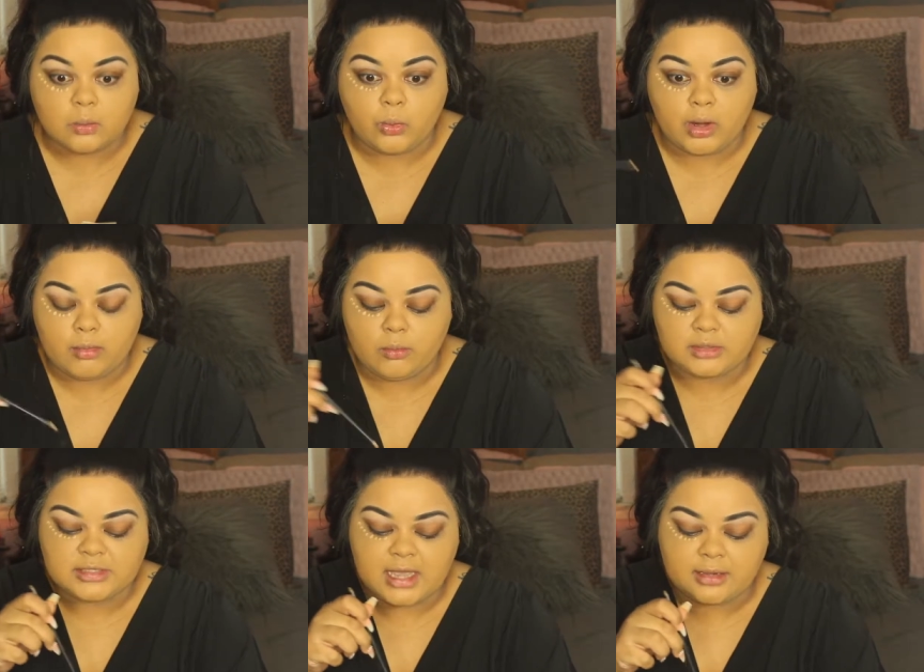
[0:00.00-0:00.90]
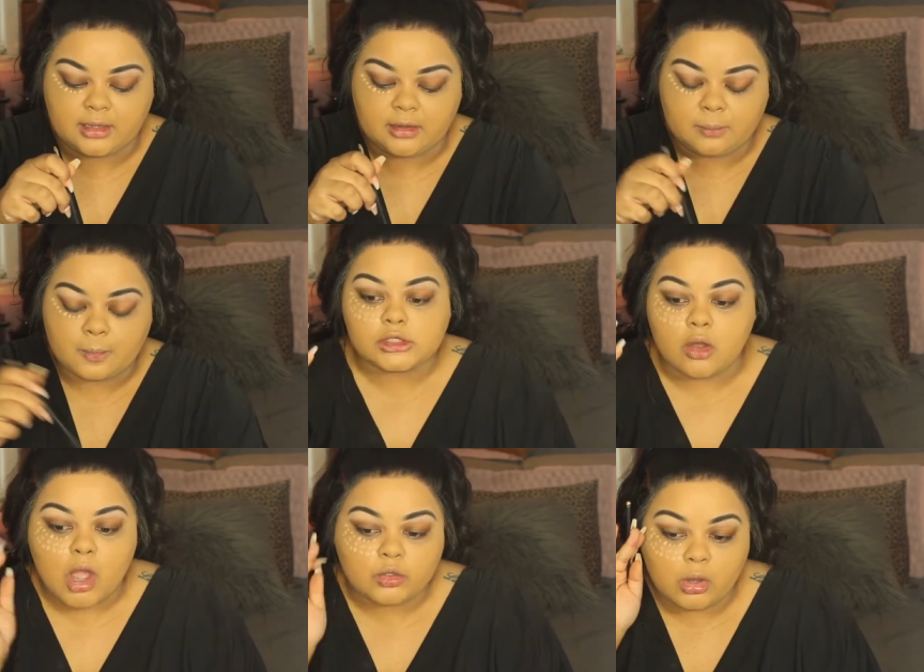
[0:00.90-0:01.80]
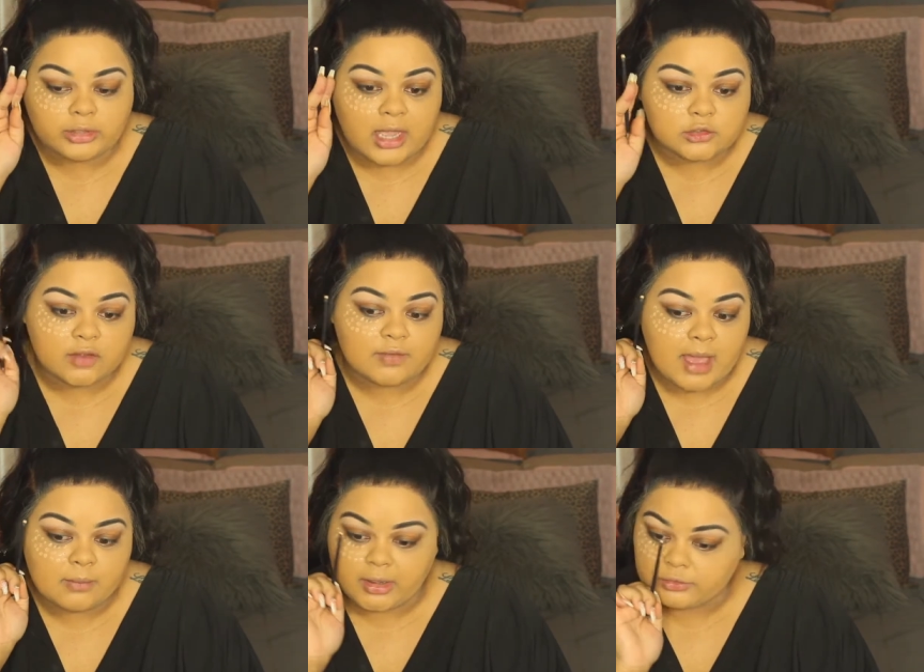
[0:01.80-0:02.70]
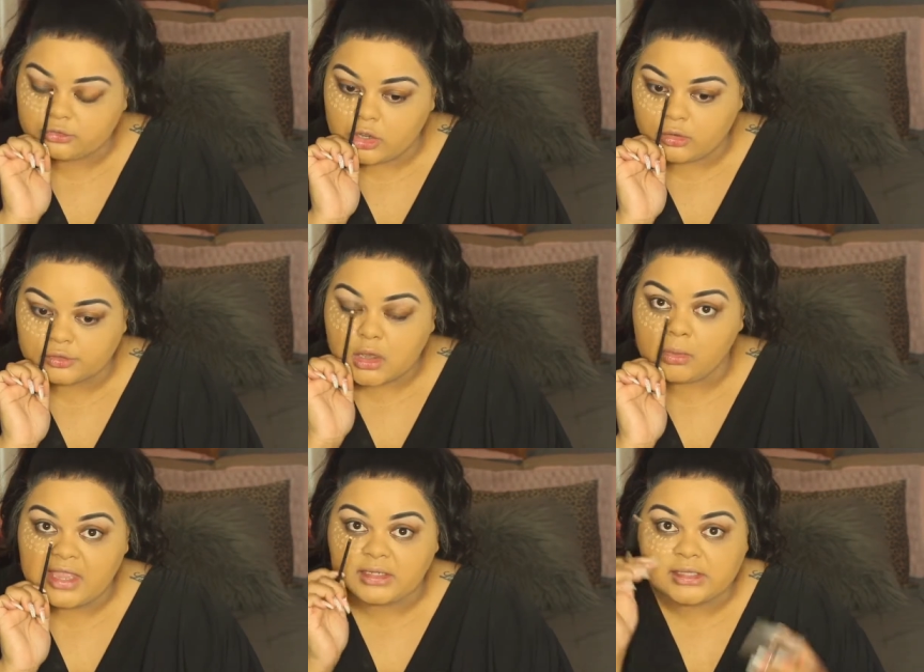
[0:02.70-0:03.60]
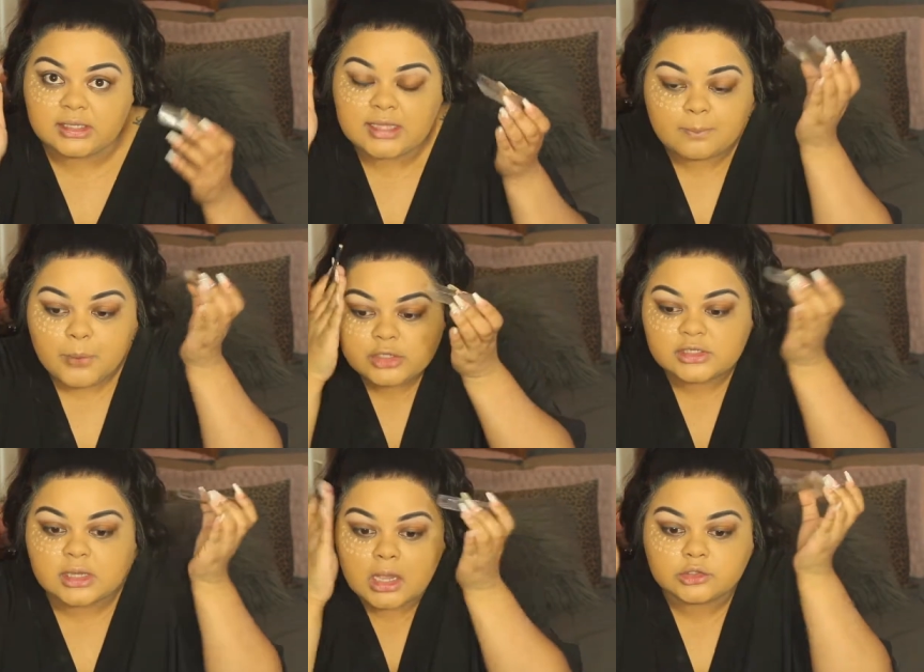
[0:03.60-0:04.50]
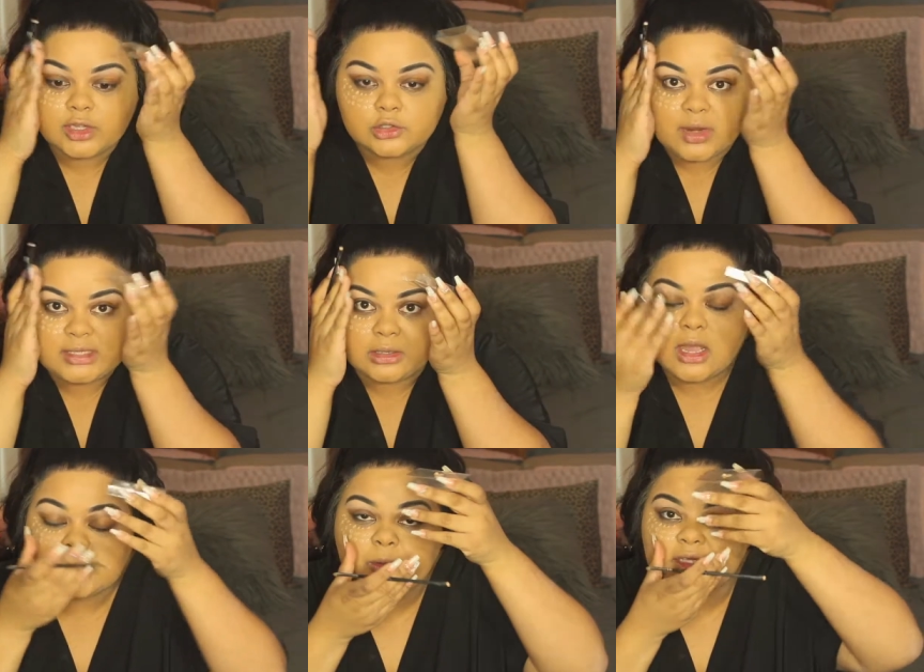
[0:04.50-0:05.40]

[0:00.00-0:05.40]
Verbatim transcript: where we want to highlight. So for my round face sisters,